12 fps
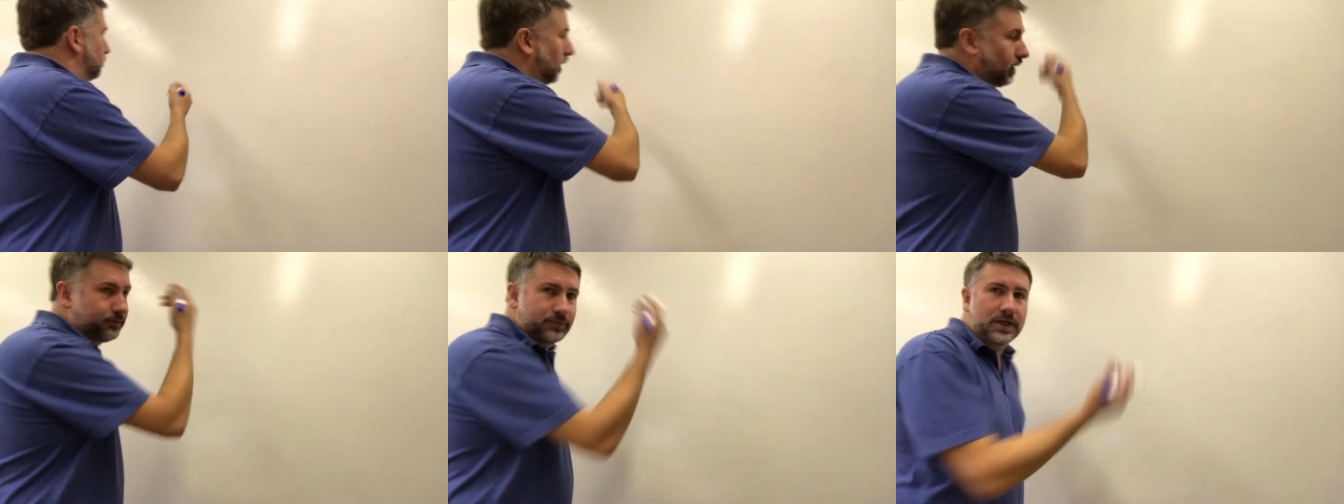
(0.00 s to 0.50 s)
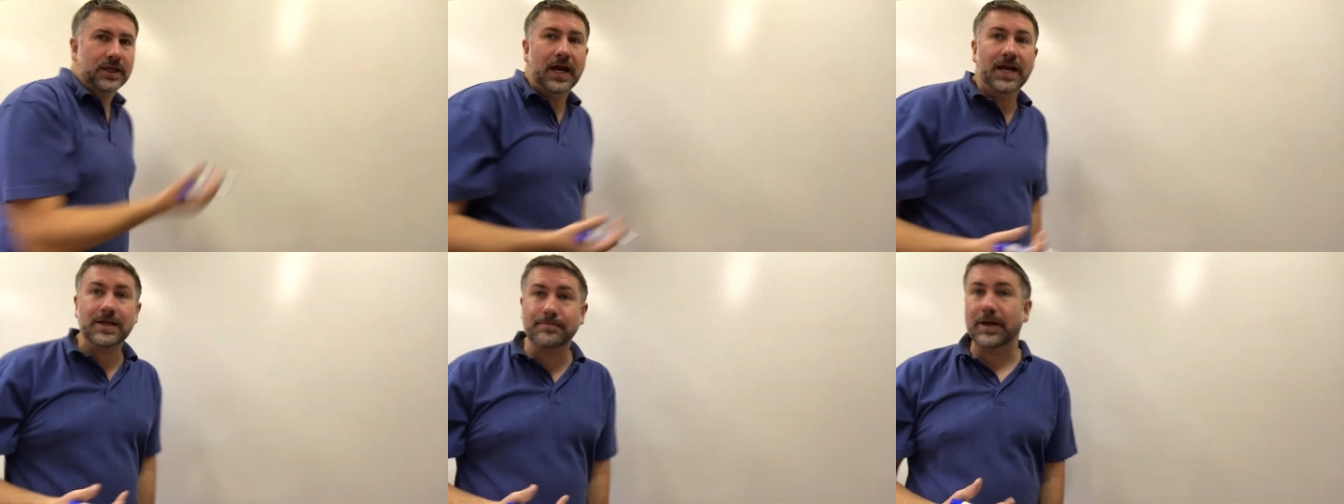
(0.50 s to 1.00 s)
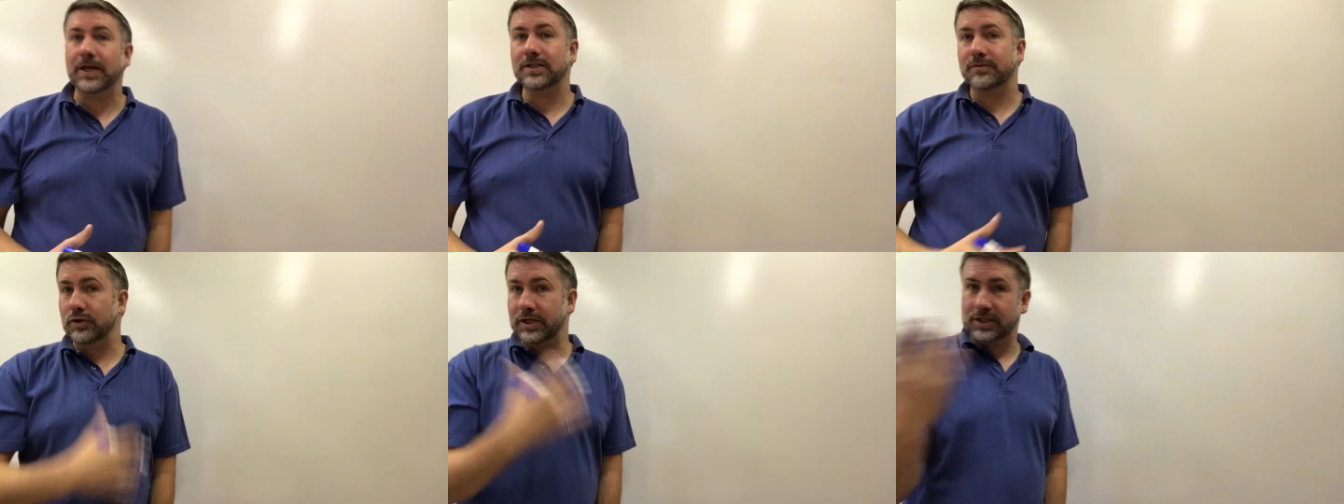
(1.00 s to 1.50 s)
well, in any
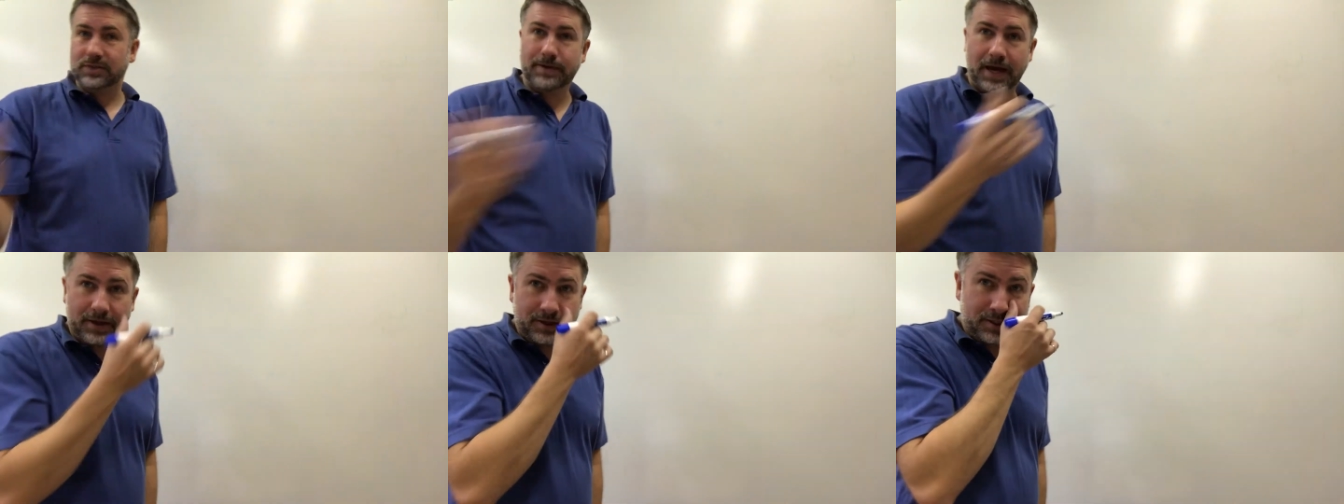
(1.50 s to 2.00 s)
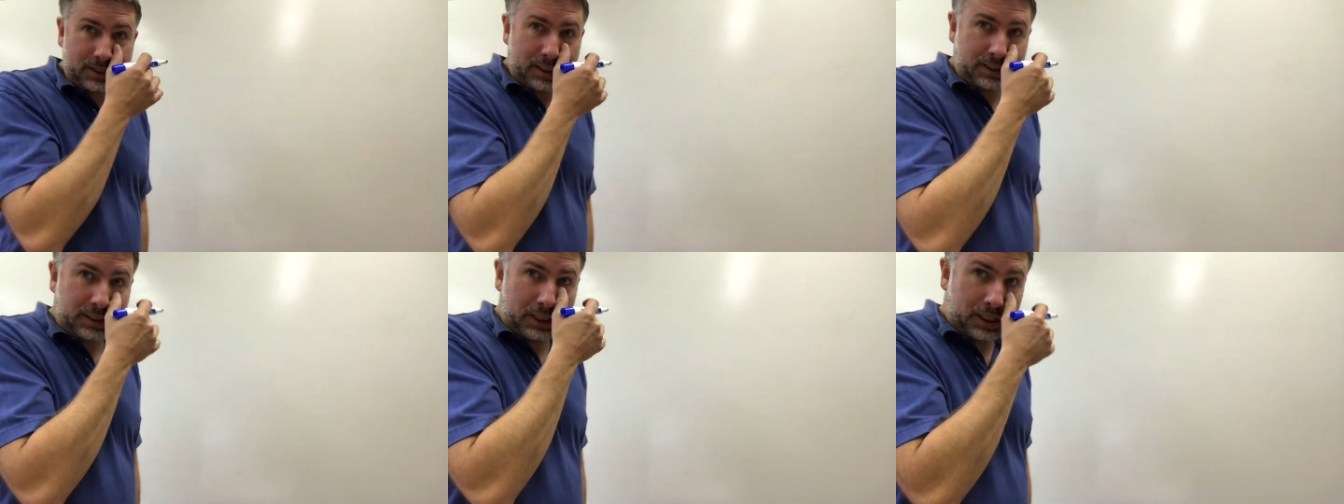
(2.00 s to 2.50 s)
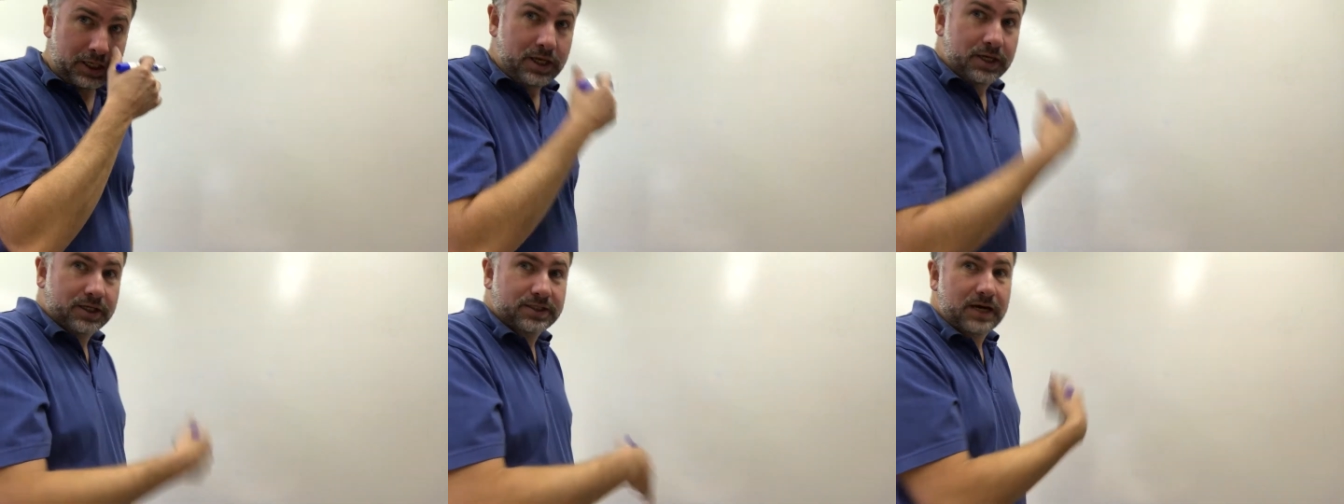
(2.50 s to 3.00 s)
base, if we expand this idea,
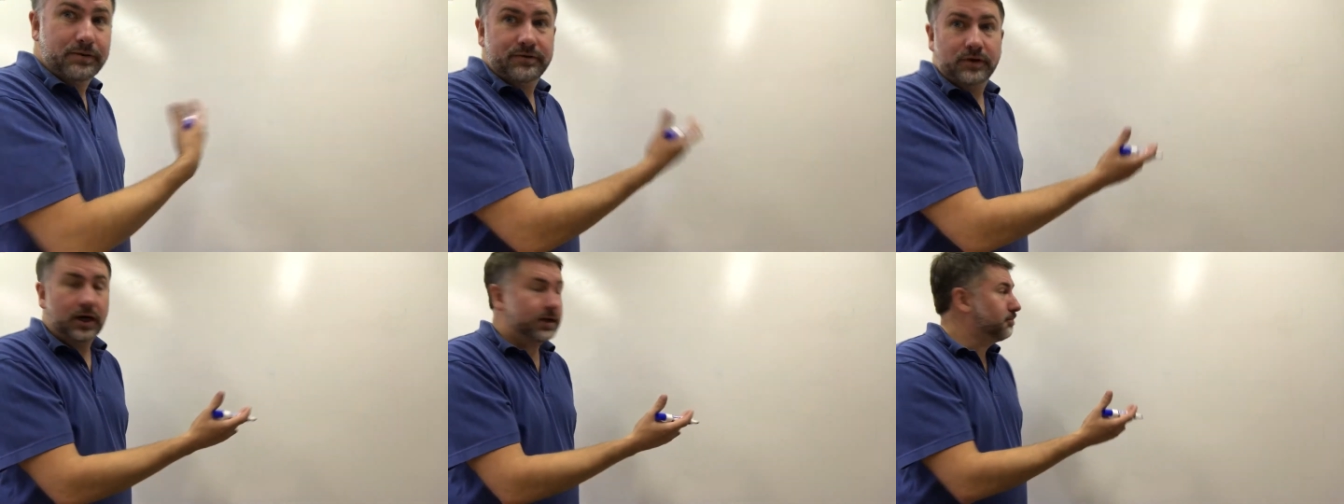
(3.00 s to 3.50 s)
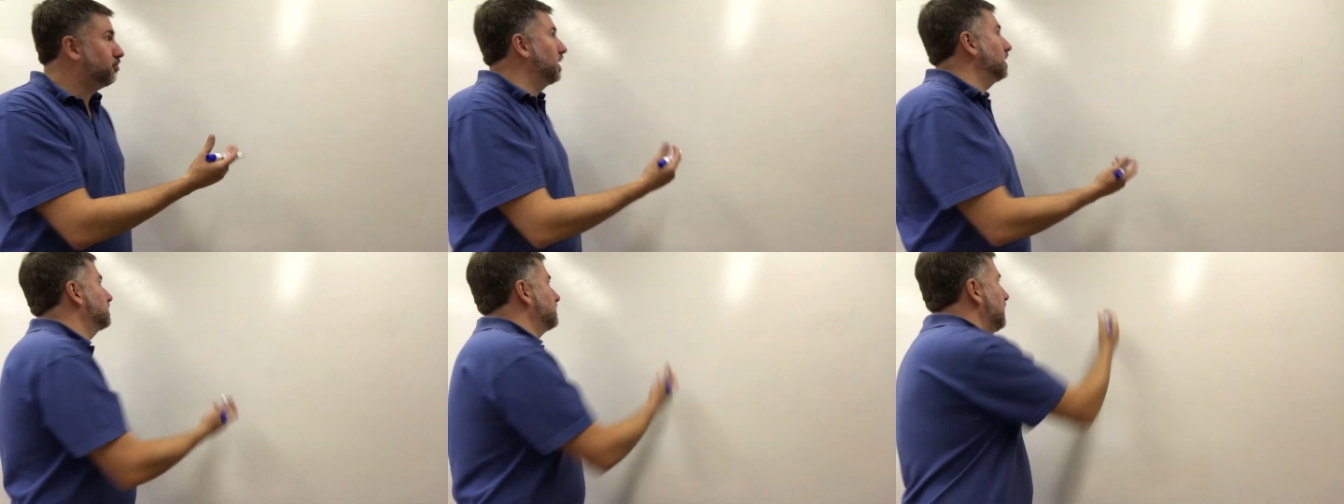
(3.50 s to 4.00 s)
because now we've got base